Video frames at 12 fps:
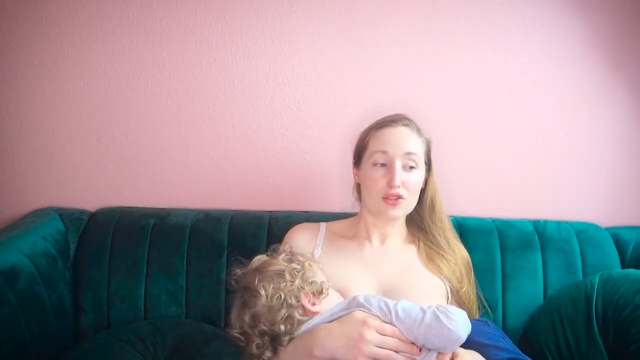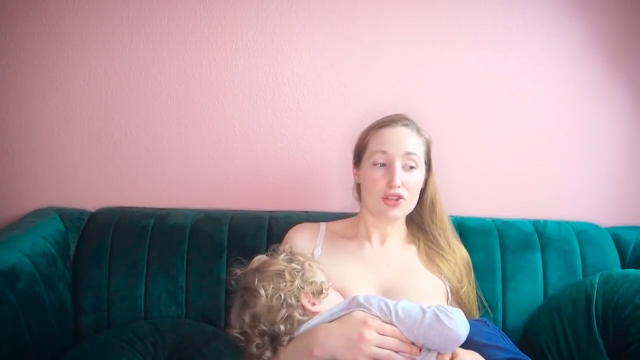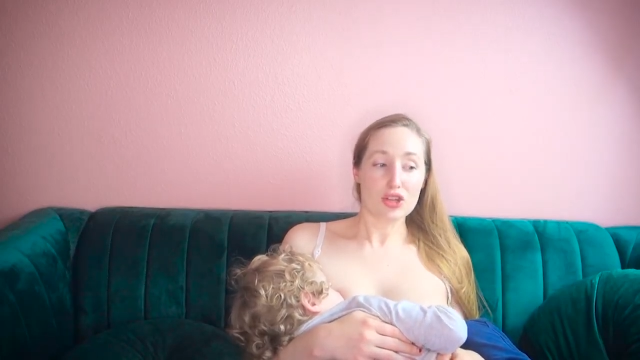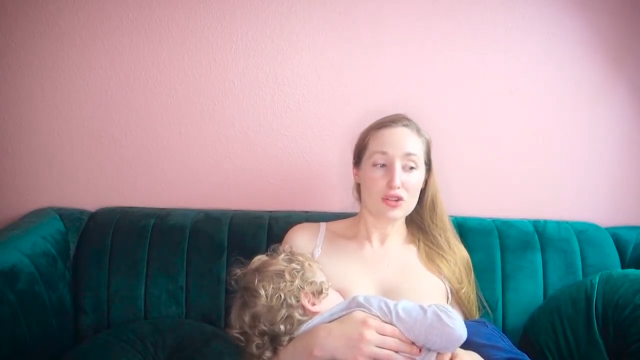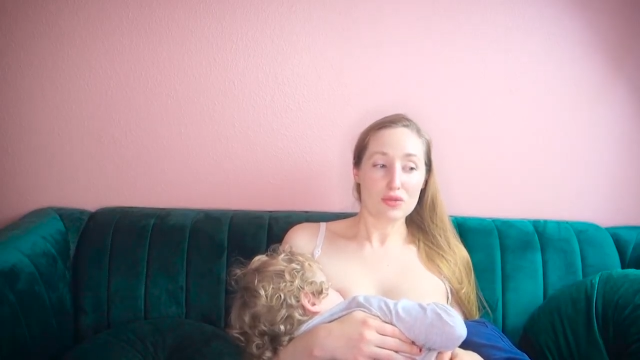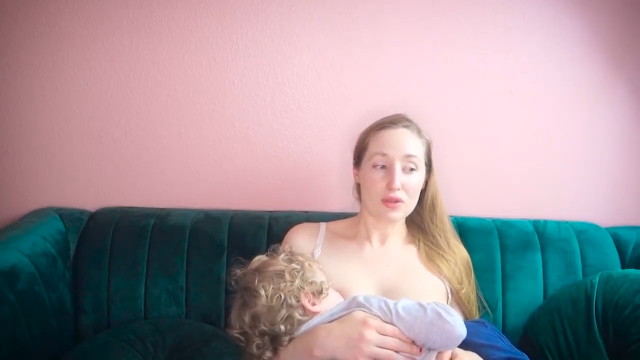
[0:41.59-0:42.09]

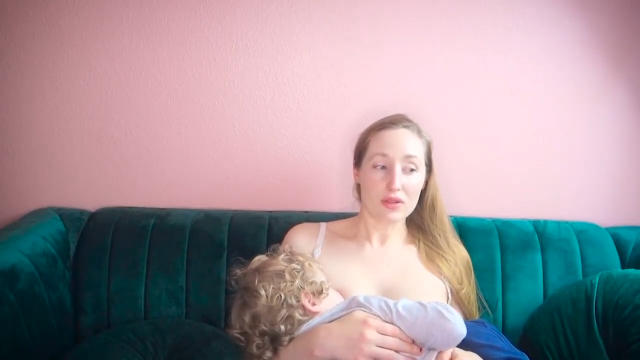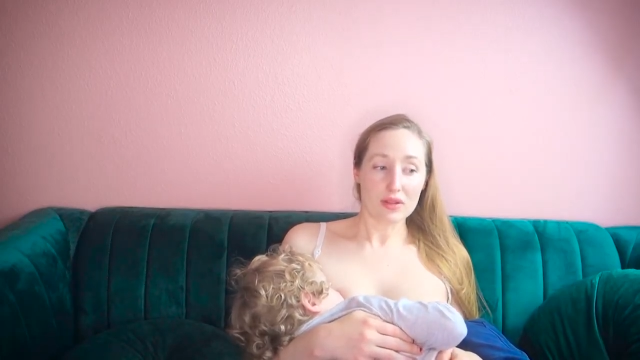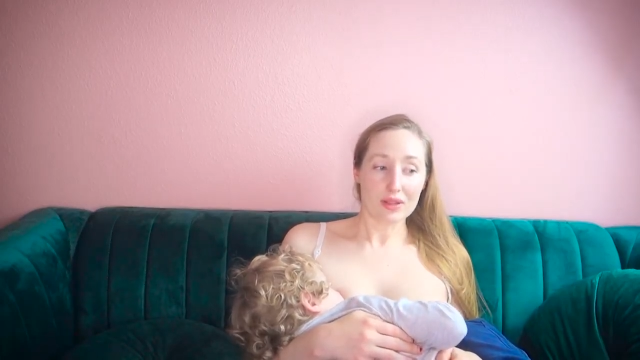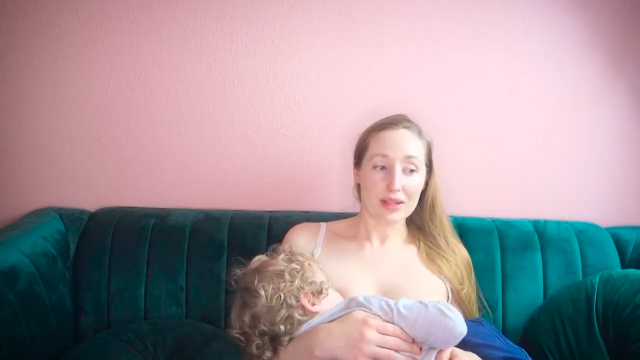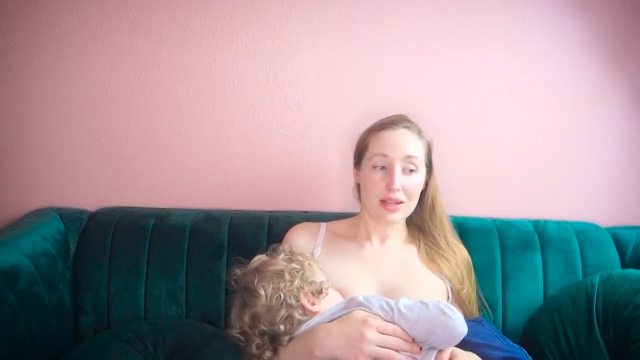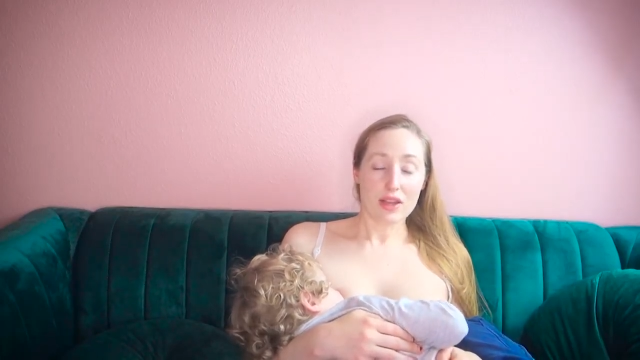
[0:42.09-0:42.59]

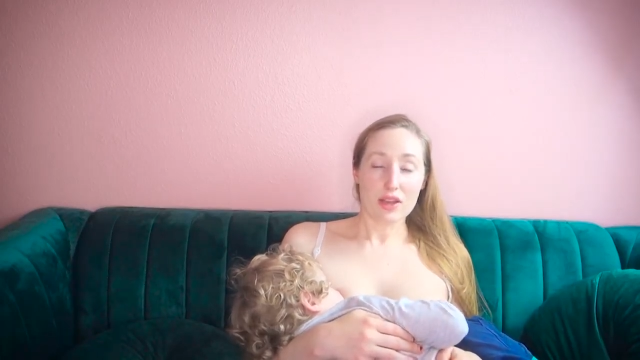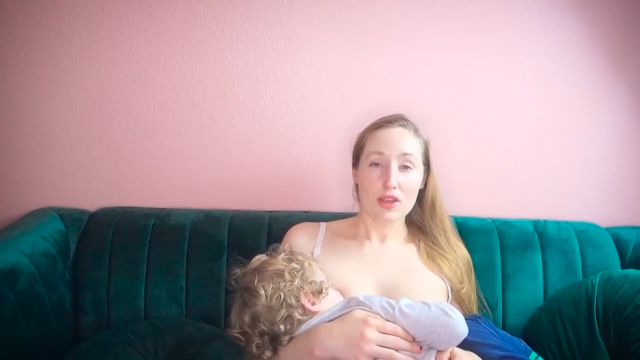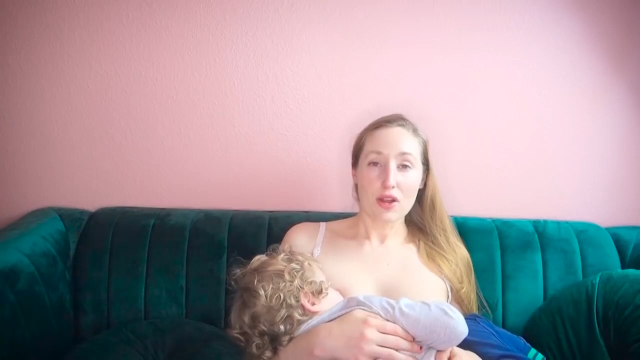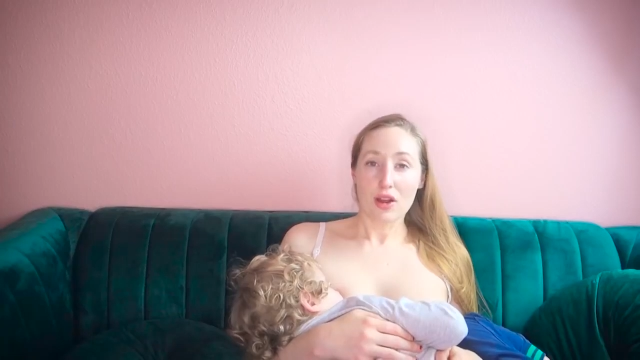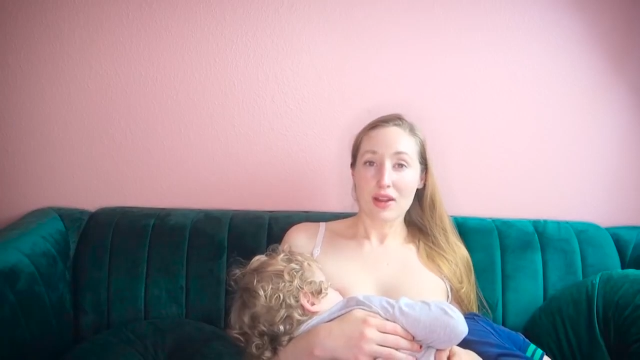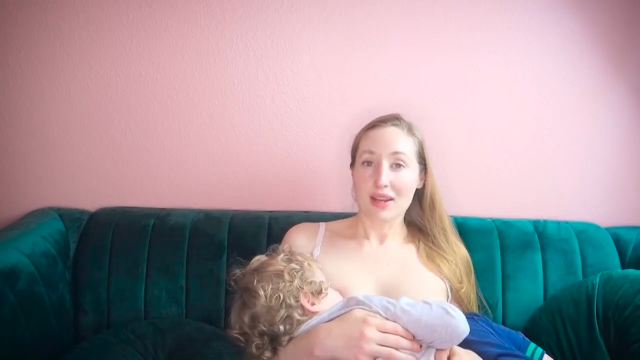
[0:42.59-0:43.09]
general,
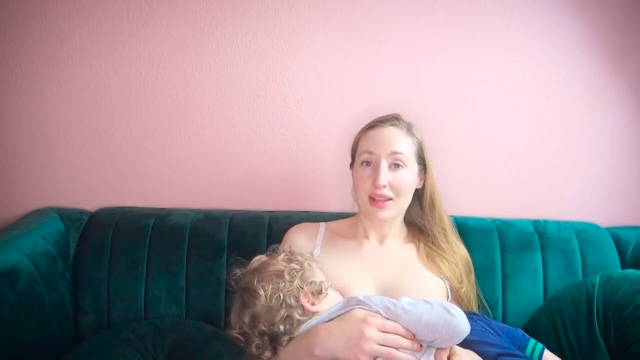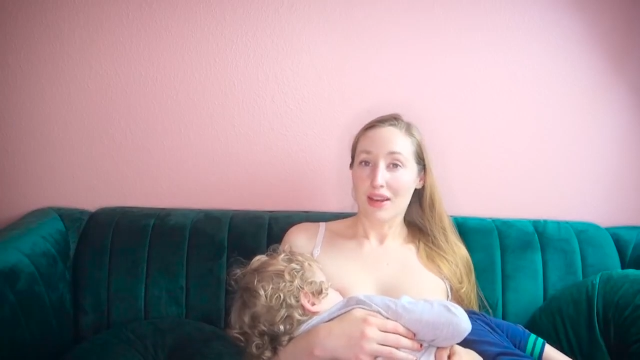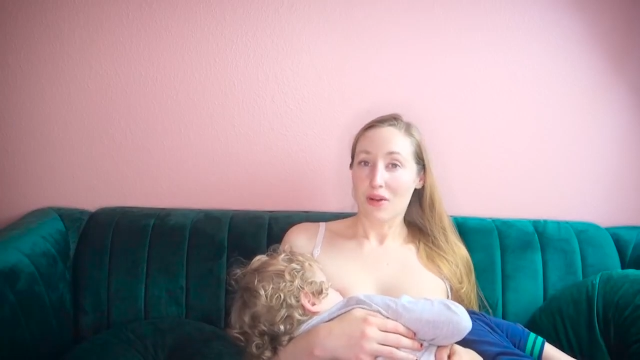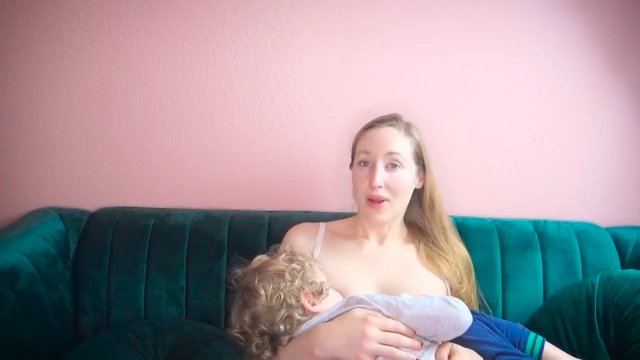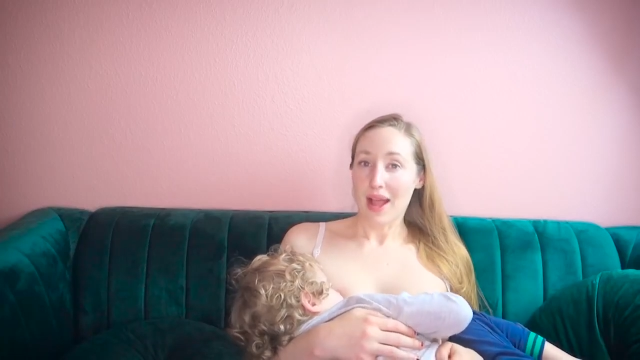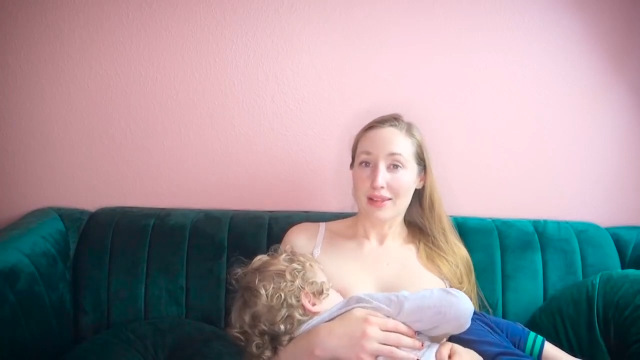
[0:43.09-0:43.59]
you aren't going to
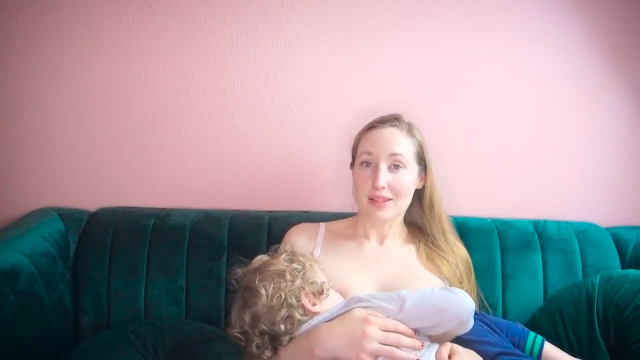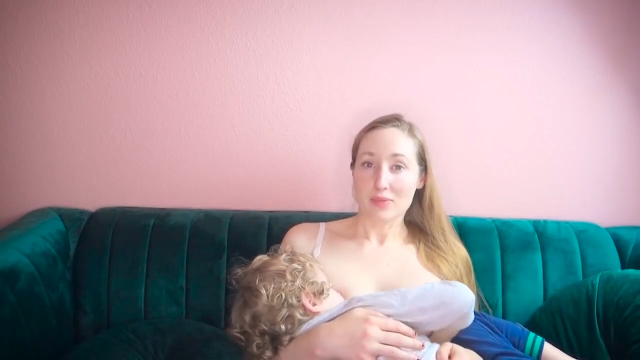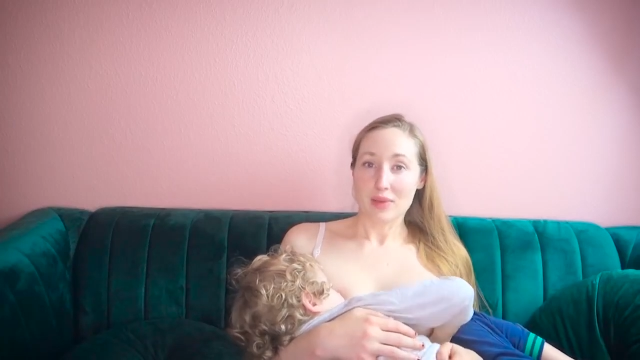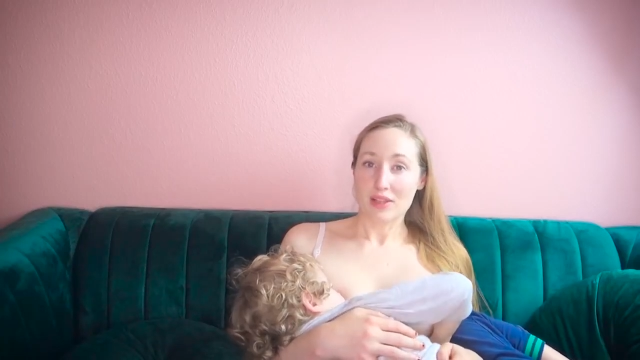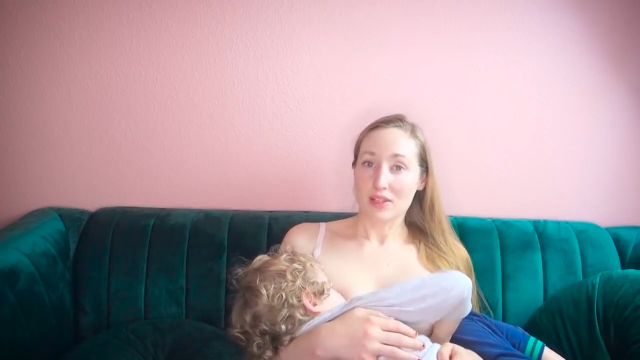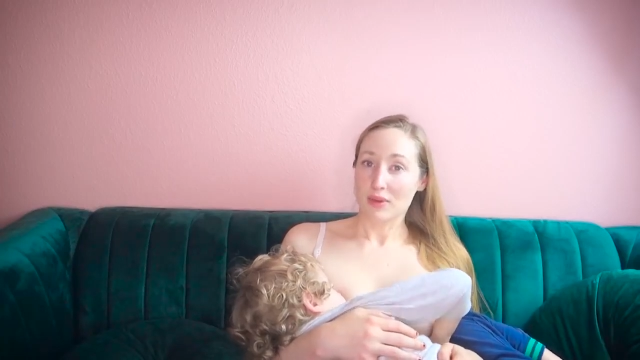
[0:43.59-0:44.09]
get harassed
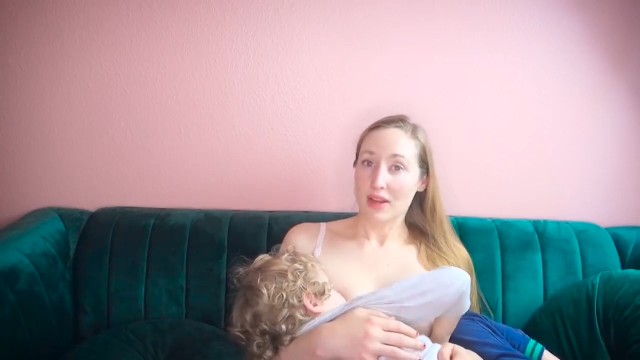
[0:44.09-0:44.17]
as much.